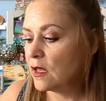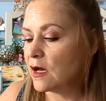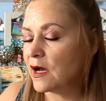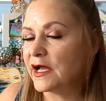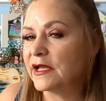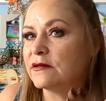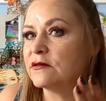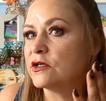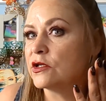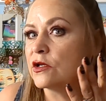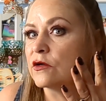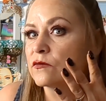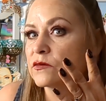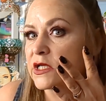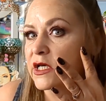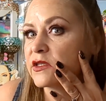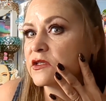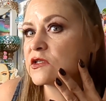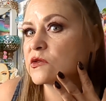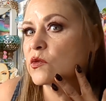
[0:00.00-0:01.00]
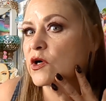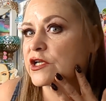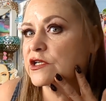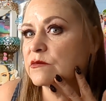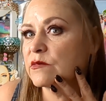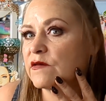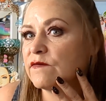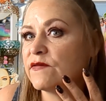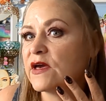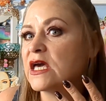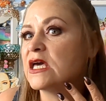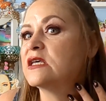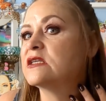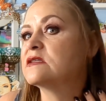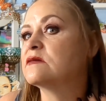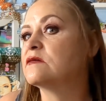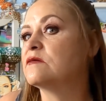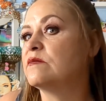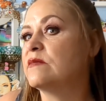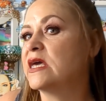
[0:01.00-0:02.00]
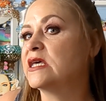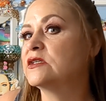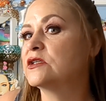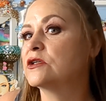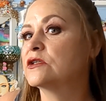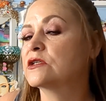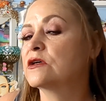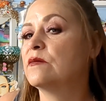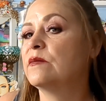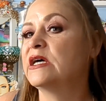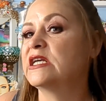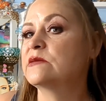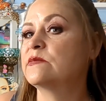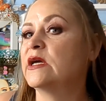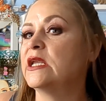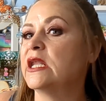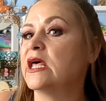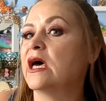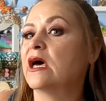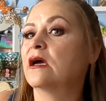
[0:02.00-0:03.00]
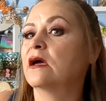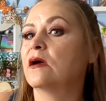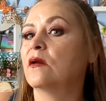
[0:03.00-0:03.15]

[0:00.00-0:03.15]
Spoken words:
I, done the swatch on my face, make sure it's going to match my neck,